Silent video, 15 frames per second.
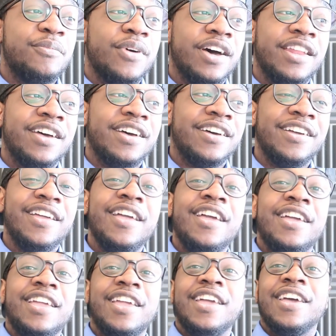But
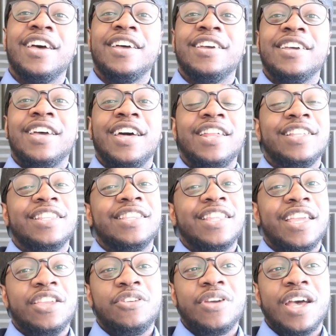yeah, I'd like to
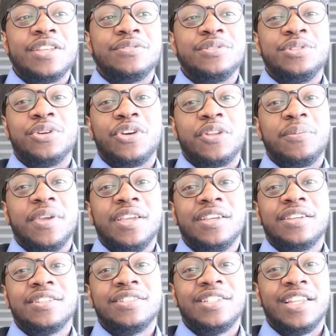thank you guys for joining me
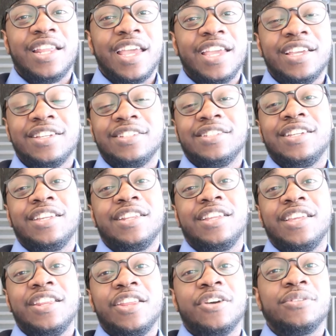today,
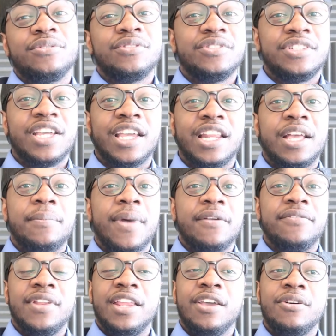and checking out
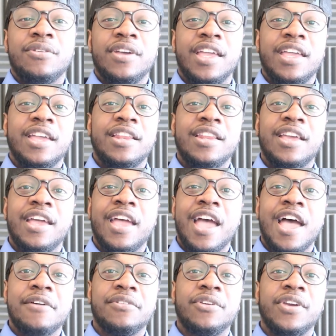my video, and
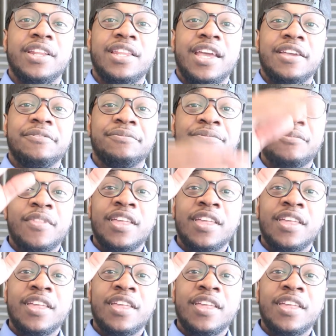have a great day.